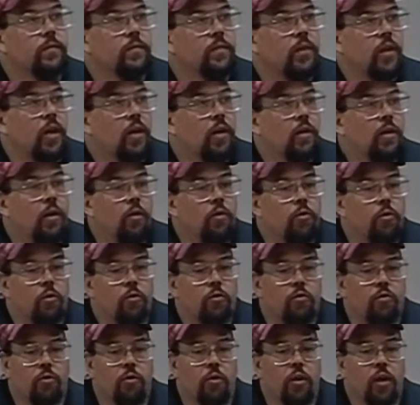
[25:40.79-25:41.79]
They, they're,
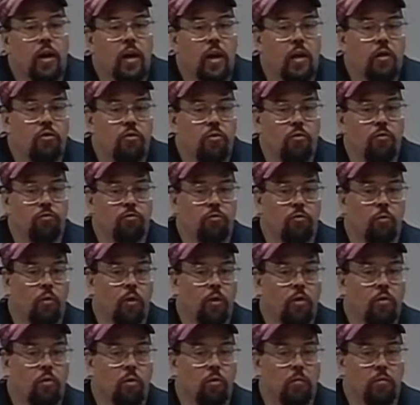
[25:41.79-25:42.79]
they're turning a
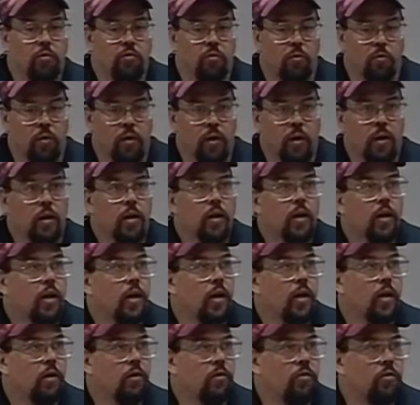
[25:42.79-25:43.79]
two-story dormitory
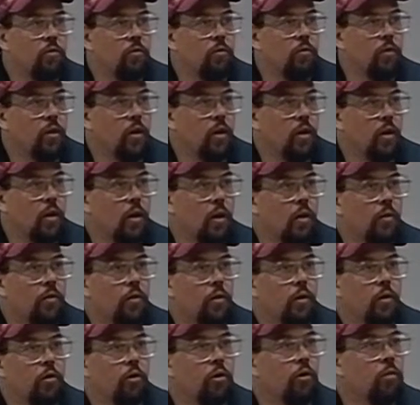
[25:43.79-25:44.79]
into the, uh,
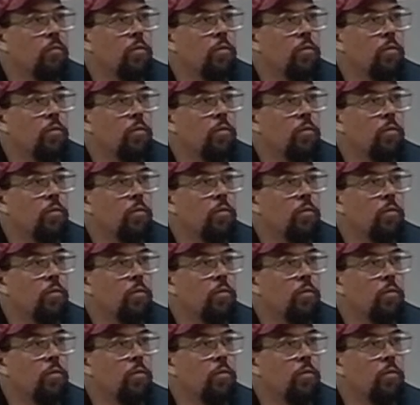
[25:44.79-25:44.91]
the, the